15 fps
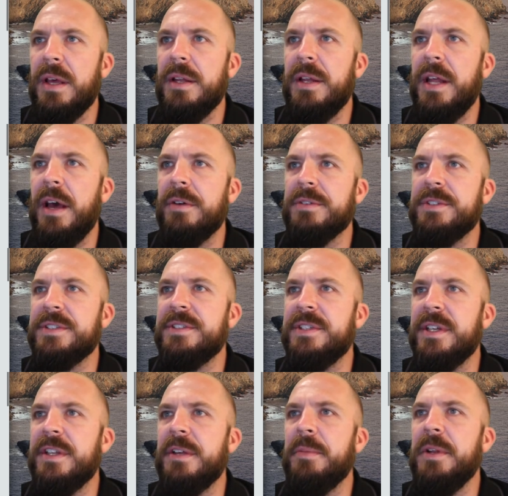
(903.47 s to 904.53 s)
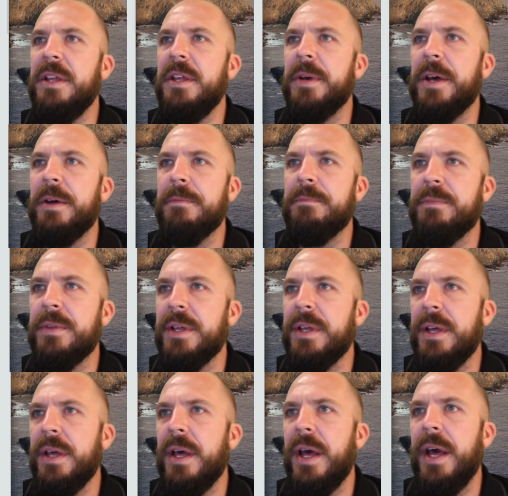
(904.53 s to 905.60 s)
Now, to send them an email,
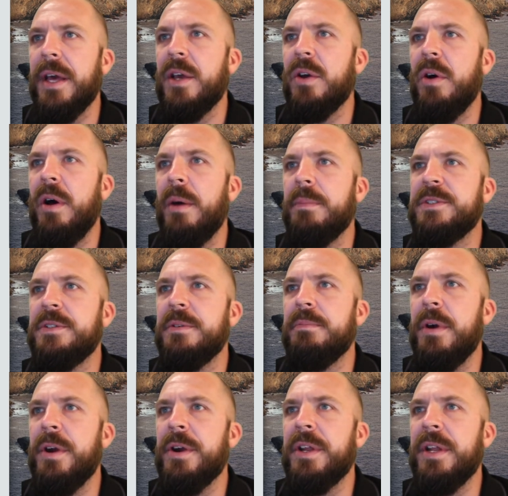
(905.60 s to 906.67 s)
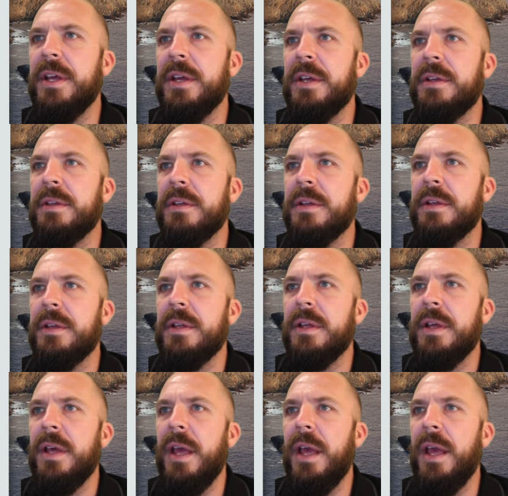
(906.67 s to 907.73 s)
I go up to Marketing
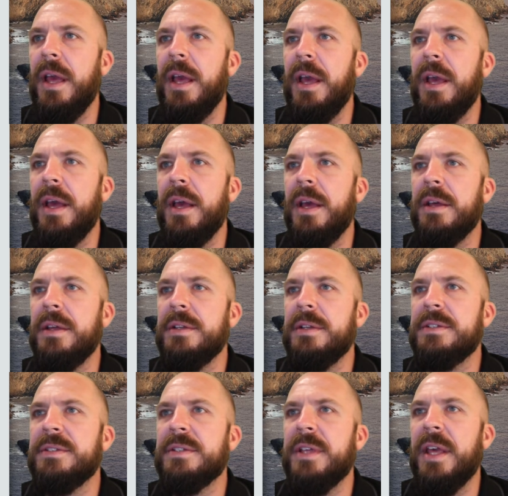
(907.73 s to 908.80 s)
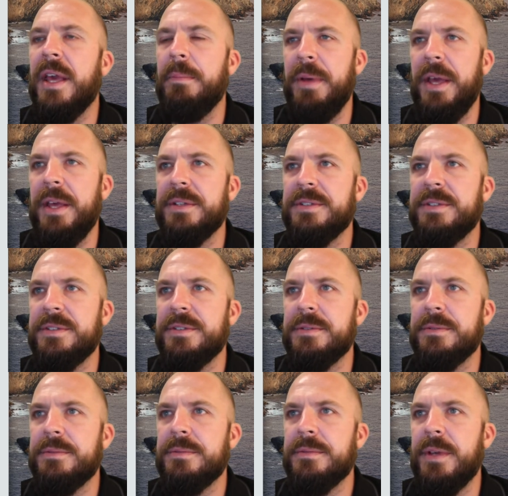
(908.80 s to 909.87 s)
and Campaigns.
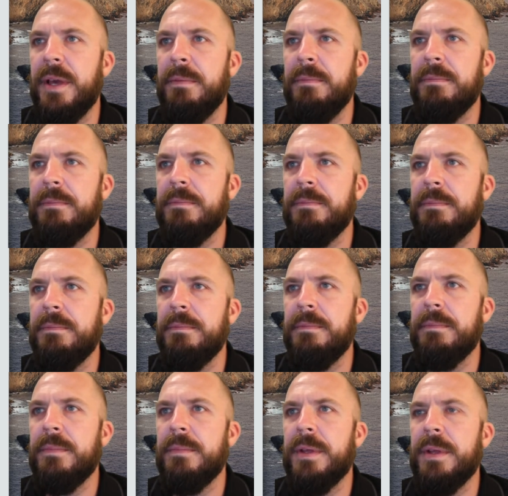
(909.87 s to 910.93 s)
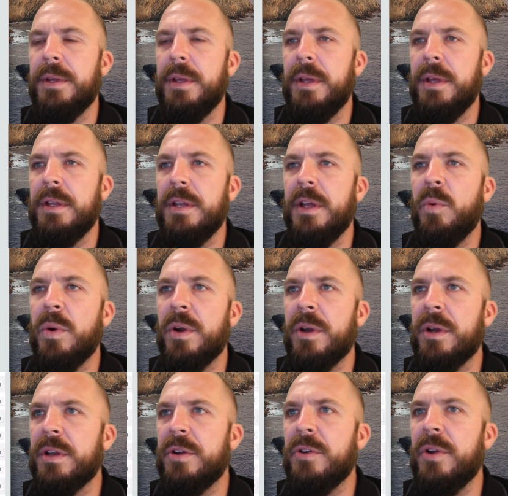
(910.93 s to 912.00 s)
Okay. Now we're
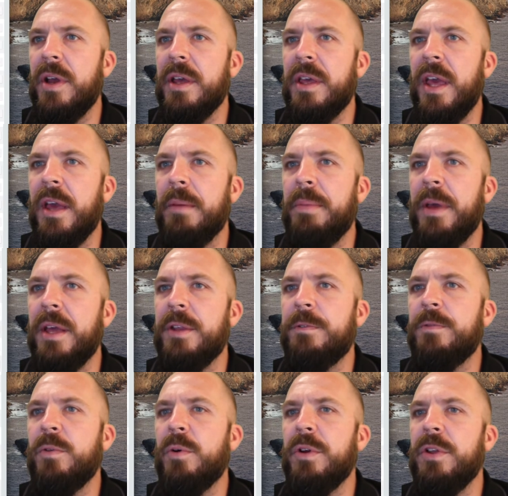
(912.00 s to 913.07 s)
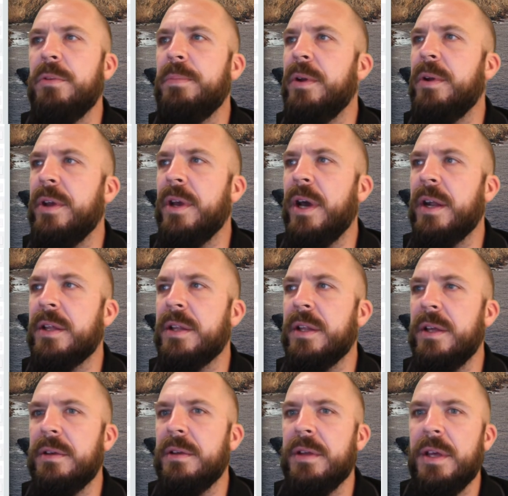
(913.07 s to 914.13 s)
going to create campaigns for you
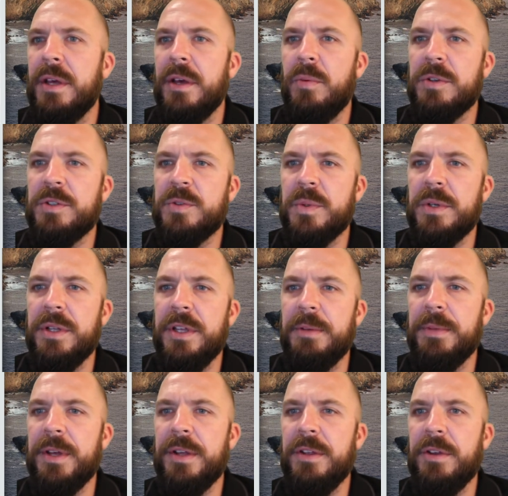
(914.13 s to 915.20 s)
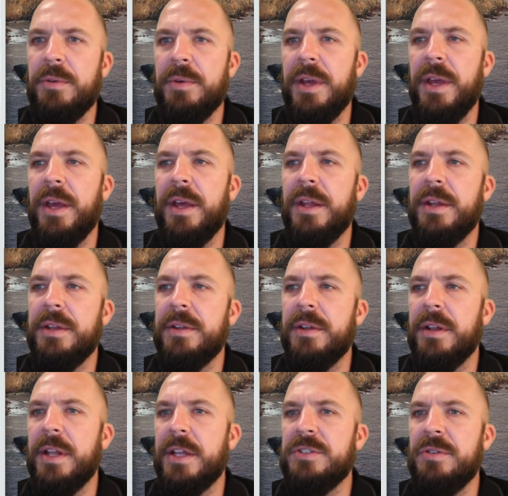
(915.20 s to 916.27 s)
periodically, which will email you and
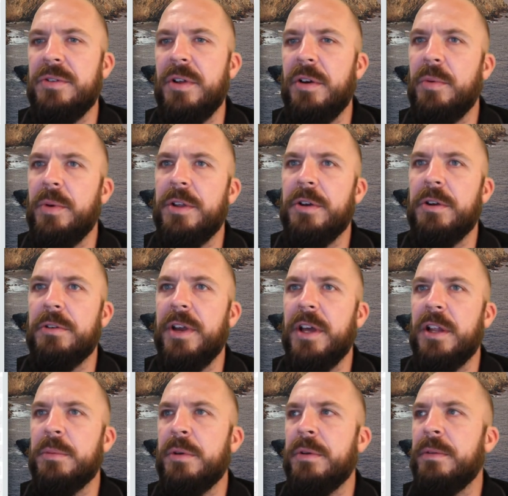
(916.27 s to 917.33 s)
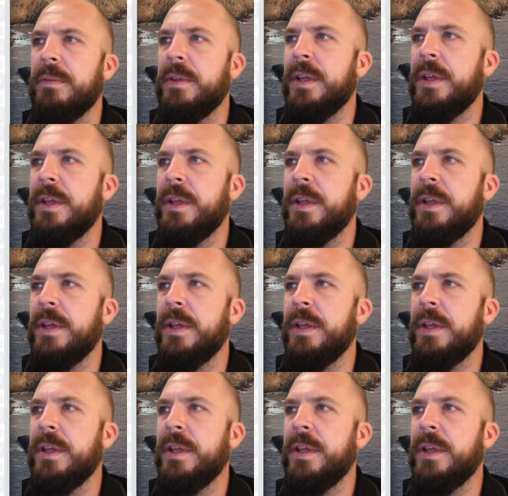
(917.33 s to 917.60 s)
let you know when they're available.